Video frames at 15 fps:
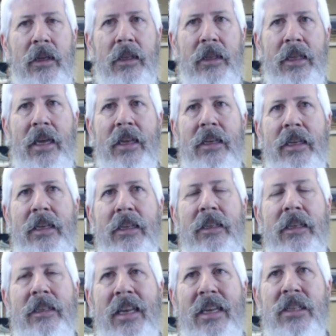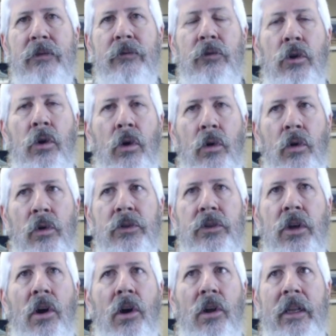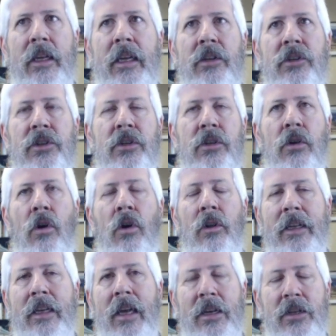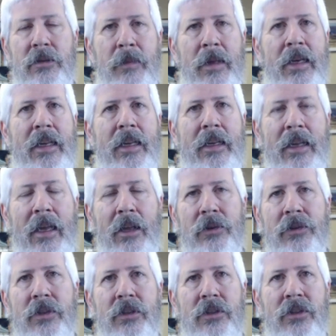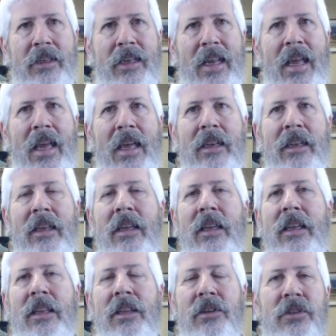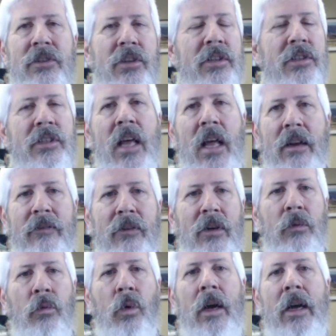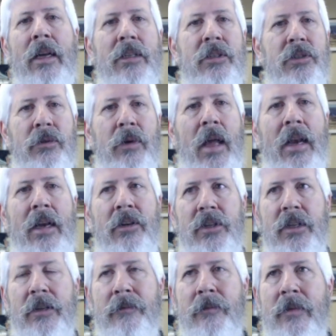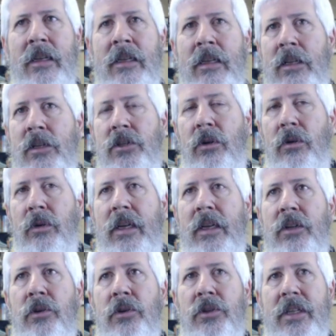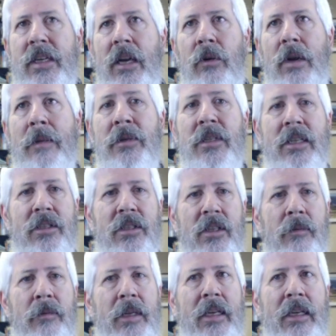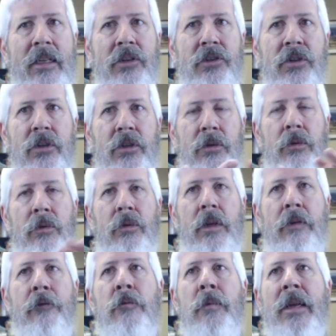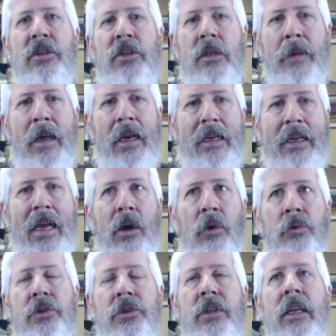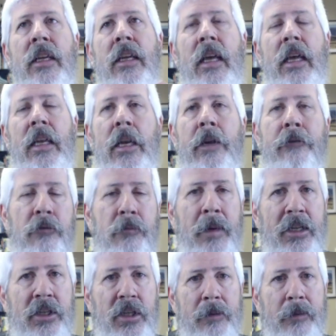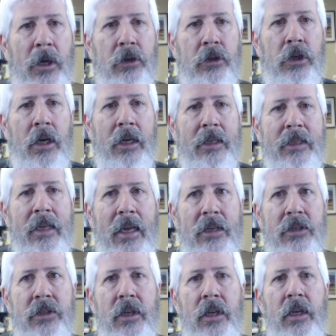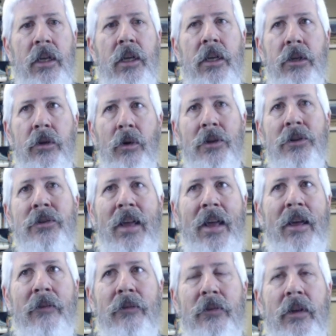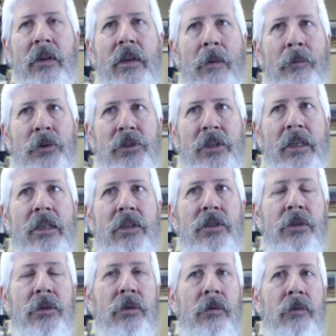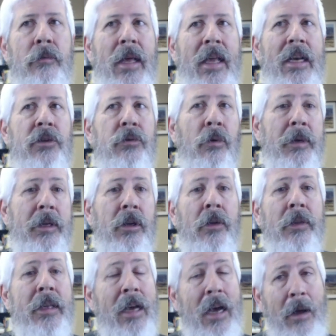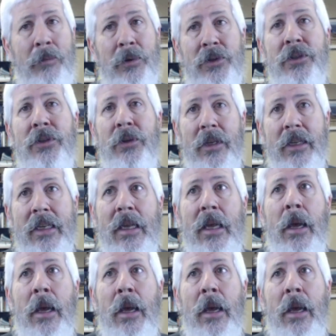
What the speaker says: The days of cold calling and just calling on as many accounts as you can, this is just not a very wise strategy. So in your CRM system, in addition to information about accounts and information about contacts, you also have an opportunity to manage what we call the opportunity